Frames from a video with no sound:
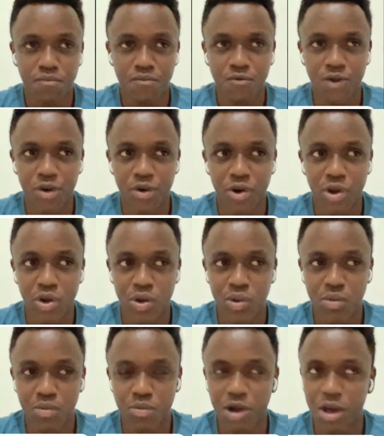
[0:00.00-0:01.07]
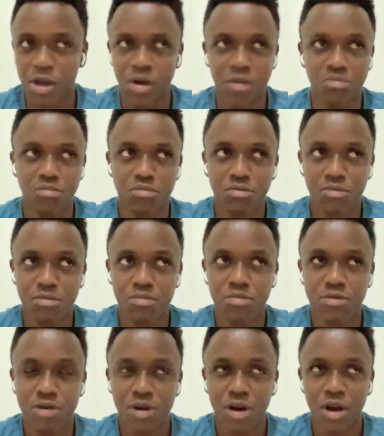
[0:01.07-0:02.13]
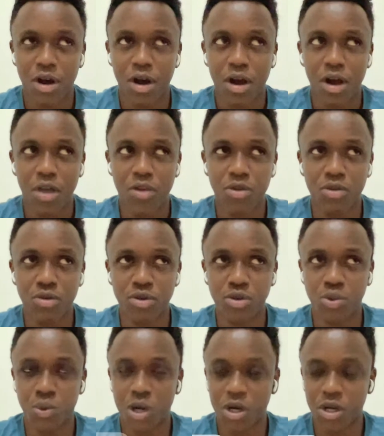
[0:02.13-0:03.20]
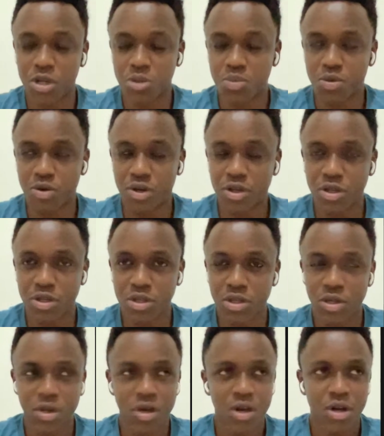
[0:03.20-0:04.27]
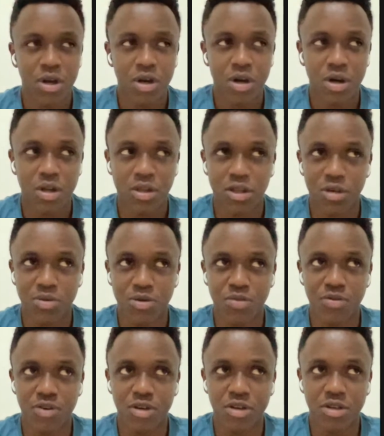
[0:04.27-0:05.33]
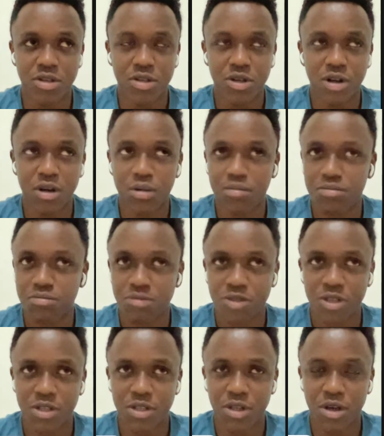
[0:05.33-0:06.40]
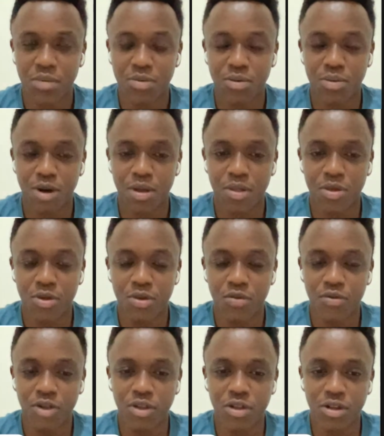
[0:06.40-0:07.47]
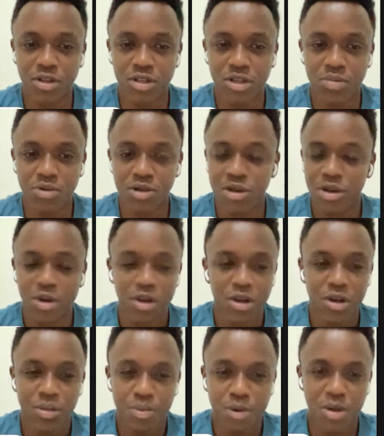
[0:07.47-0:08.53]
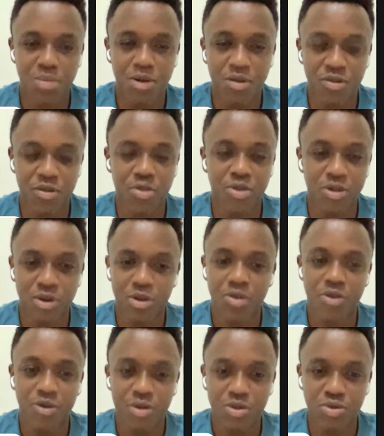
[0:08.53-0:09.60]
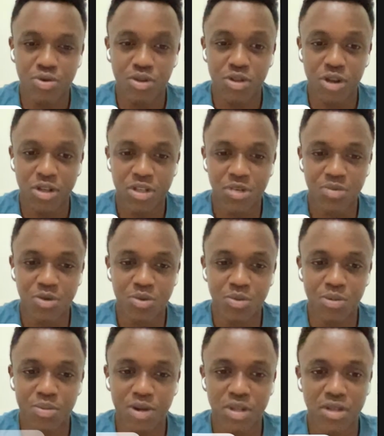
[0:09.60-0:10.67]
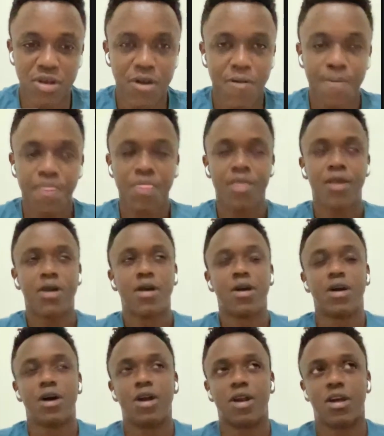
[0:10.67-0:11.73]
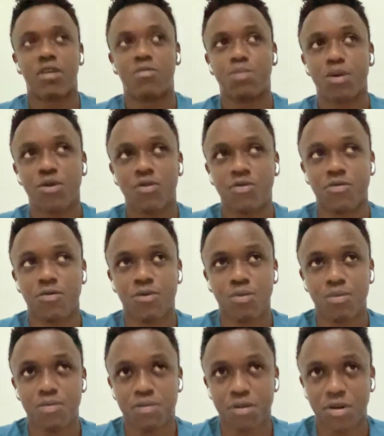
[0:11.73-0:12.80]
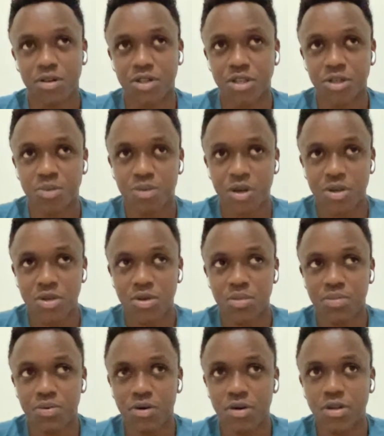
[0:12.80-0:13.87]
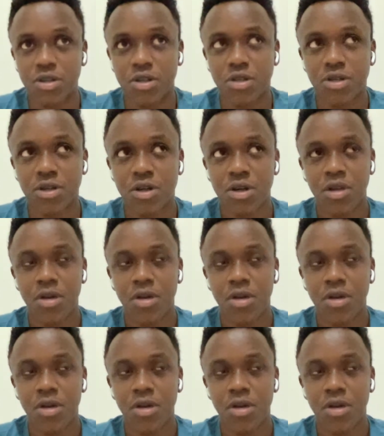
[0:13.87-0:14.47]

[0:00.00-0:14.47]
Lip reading: very like a huge work experience in terms of years. Just a couple months of internships. Maybe if it's 2 internships will be better, and a couple of projects, personal projects.